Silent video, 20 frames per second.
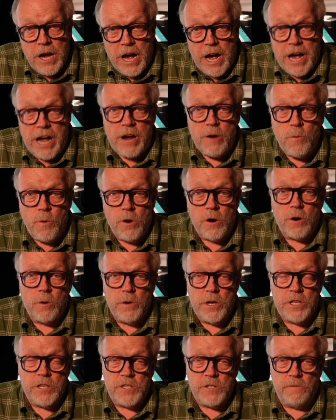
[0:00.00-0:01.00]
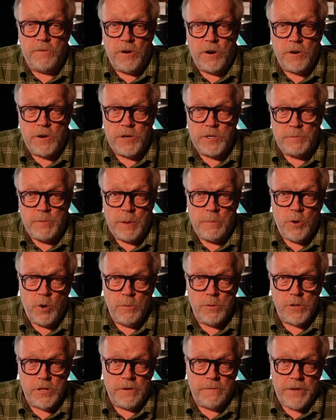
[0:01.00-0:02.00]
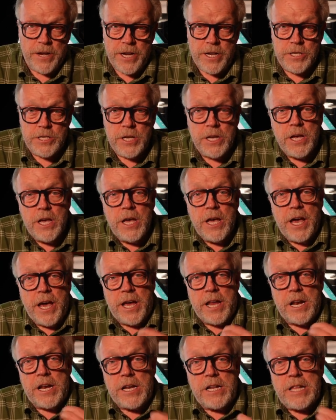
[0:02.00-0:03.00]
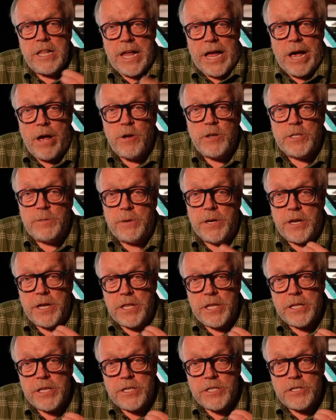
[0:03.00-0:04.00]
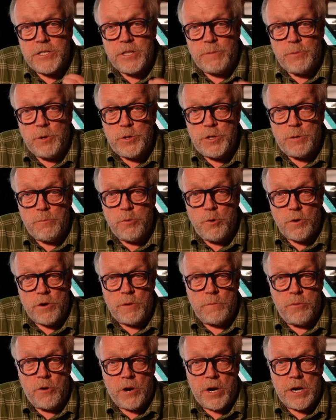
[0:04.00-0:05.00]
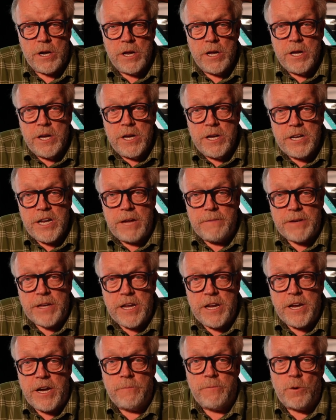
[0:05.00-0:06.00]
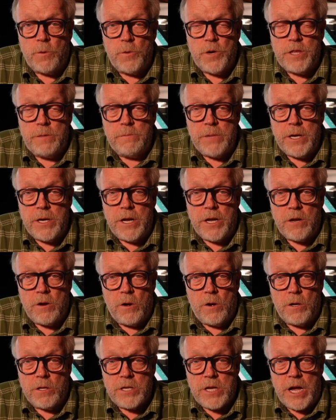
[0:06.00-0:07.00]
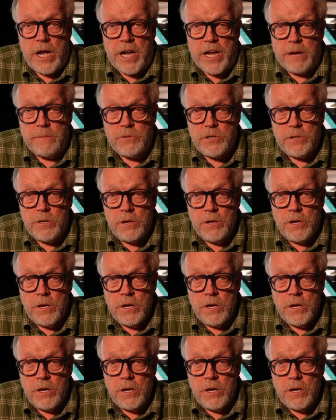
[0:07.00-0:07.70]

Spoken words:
I work with as far as my mobile device, and it allows me, and I think this is the most important part, to have a camera with me at all times.